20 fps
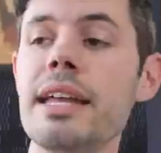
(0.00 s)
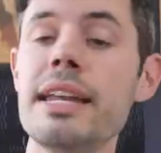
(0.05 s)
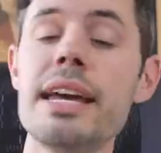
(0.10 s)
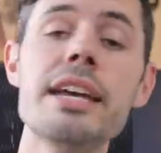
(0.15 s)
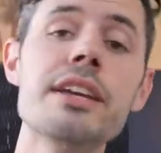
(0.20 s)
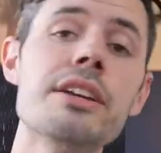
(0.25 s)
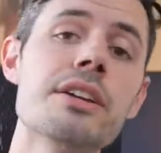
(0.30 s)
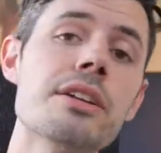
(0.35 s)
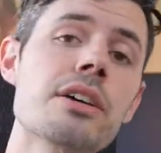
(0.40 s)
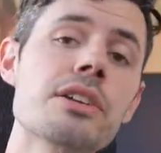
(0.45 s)
And
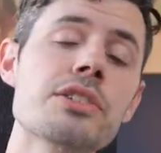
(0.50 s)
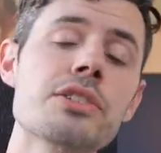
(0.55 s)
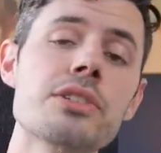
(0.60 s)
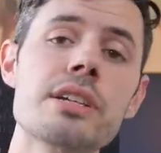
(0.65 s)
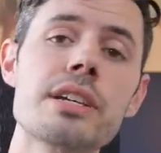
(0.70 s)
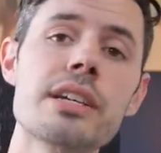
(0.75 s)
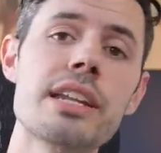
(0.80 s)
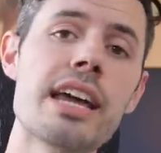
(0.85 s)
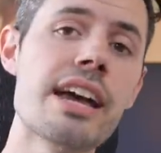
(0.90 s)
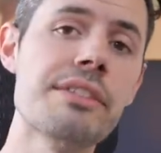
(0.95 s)
hey, you could also
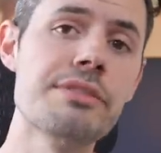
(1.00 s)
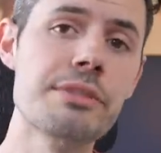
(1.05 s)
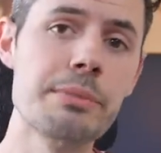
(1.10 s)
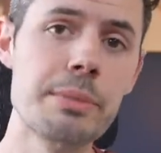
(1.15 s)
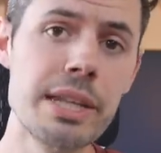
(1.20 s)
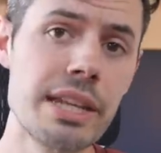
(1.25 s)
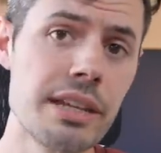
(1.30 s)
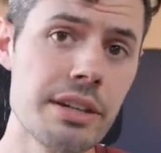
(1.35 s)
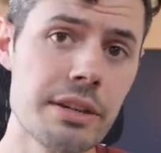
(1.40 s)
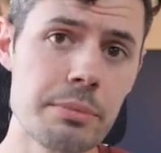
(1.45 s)
get Avid
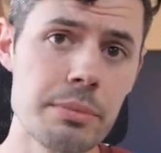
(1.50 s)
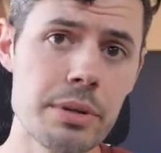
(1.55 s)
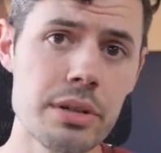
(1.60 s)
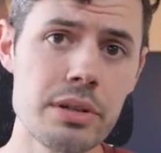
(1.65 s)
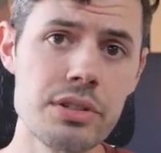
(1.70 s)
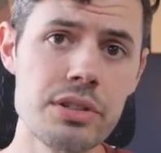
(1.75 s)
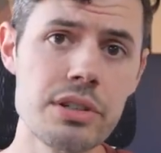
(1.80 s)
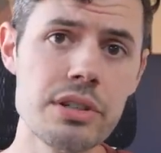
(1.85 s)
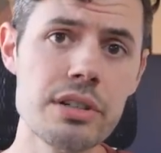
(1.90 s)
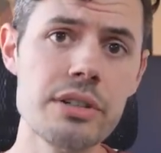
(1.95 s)
Media
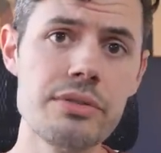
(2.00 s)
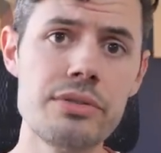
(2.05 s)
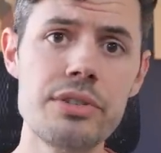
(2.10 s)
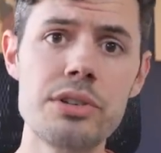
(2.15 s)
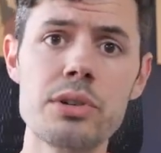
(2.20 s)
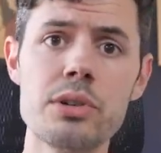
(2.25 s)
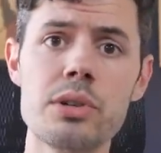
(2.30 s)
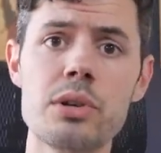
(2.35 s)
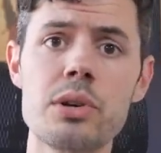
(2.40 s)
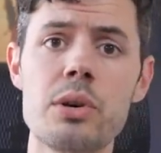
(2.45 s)
Composer if
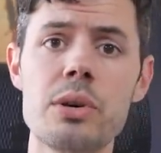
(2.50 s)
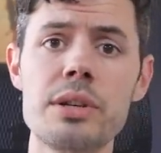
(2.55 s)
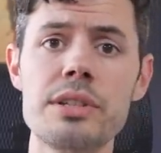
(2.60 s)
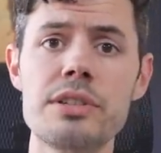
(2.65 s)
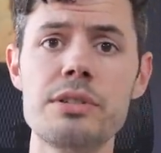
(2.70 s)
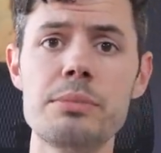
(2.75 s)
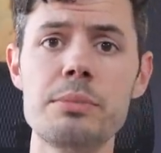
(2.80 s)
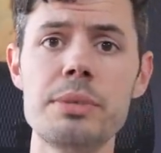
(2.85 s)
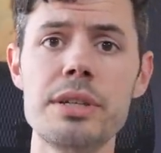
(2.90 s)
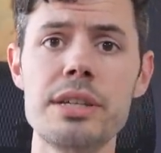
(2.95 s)
you're going
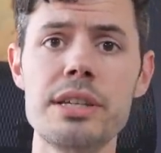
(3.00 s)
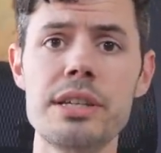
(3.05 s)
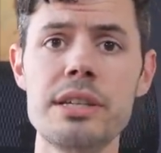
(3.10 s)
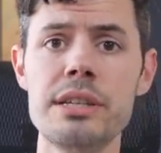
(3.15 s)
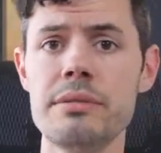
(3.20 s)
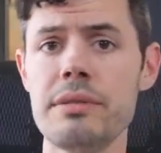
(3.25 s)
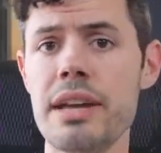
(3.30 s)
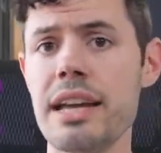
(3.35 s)
to be